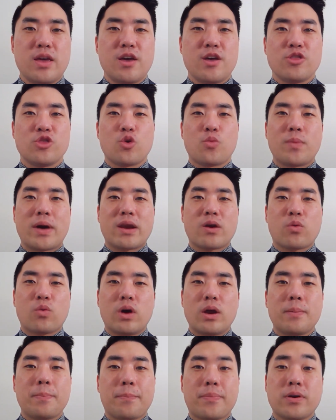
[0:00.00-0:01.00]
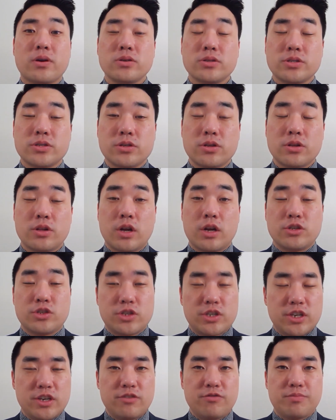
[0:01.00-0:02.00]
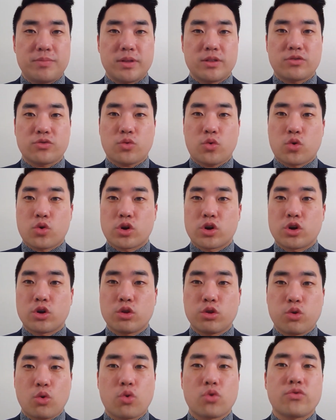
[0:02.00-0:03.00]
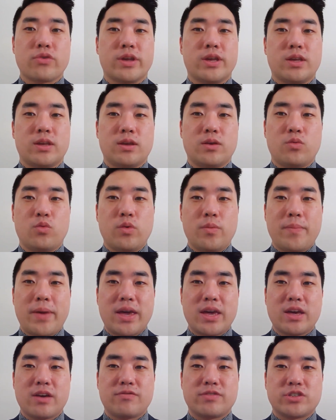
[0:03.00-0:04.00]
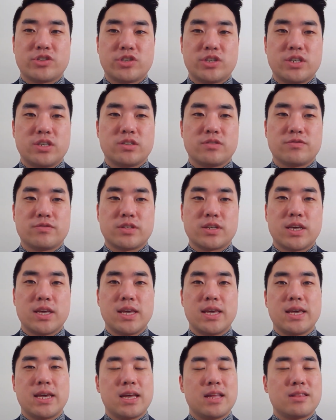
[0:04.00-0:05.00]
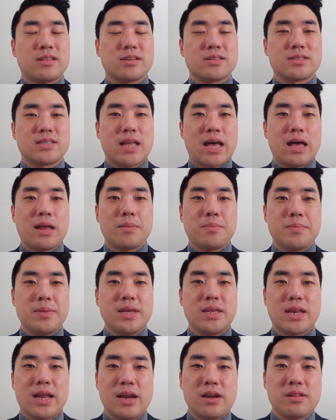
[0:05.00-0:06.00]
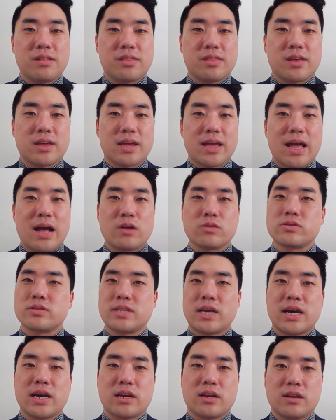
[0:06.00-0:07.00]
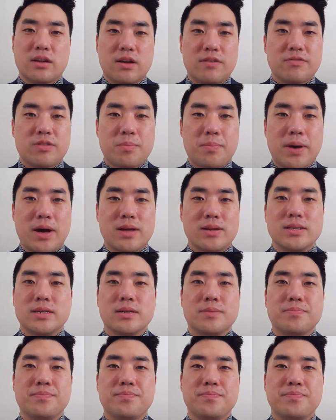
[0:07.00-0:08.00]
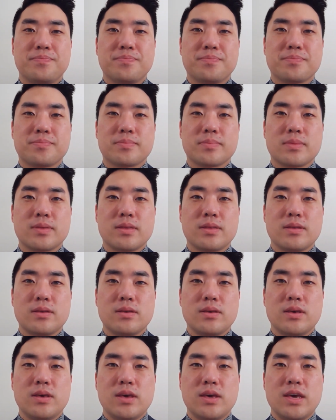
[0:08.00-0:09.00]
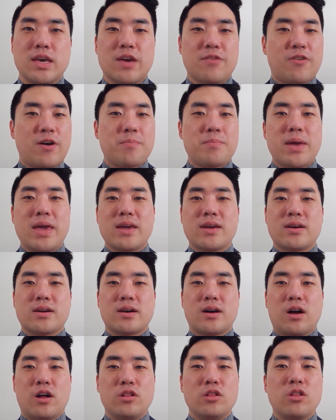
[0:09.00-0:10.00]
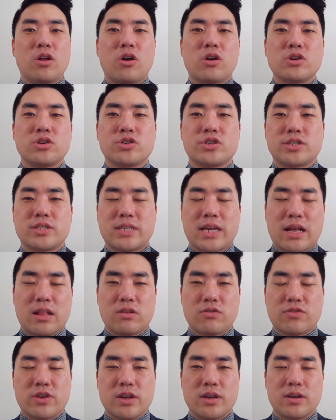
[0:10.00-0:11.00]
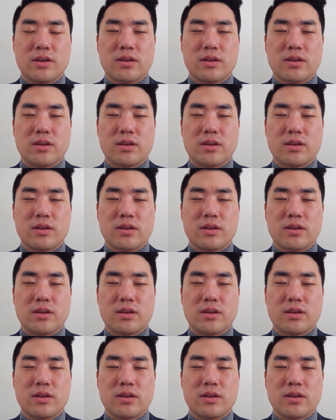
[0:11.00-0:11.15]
No matter what personal achievement or glory we may have achieved, it does not mean anything outside of the body if I make a large salary,